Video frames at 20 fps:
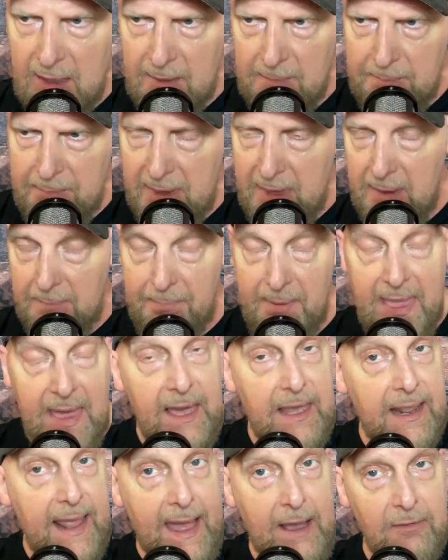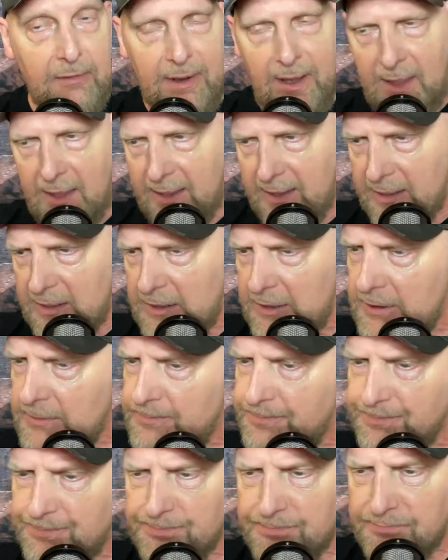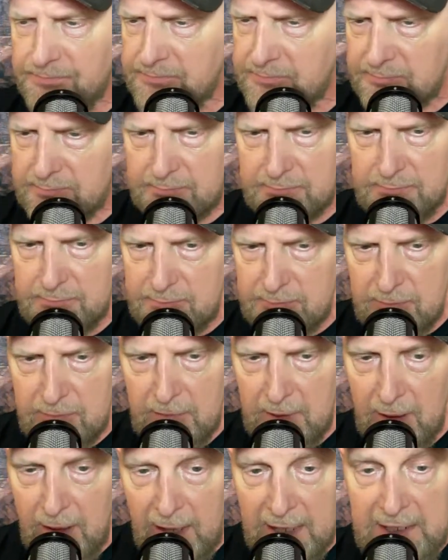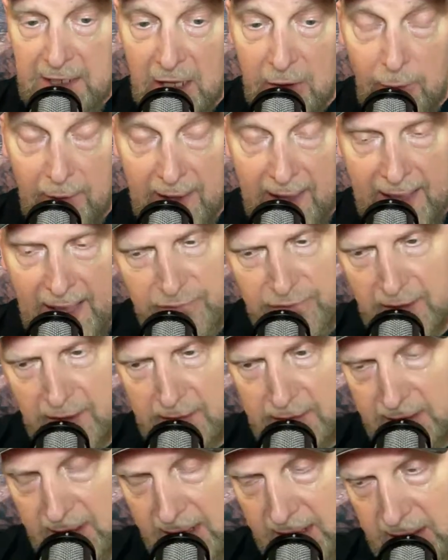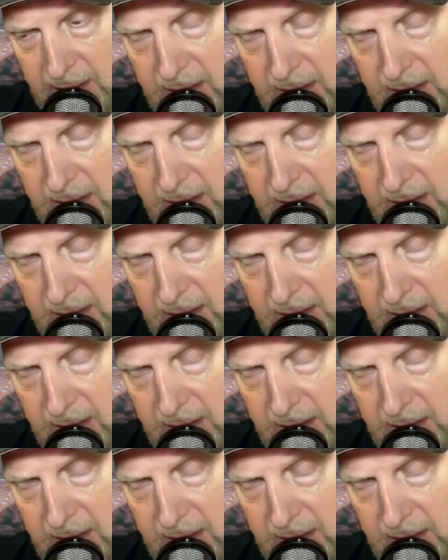being an outlier. I know I have done that.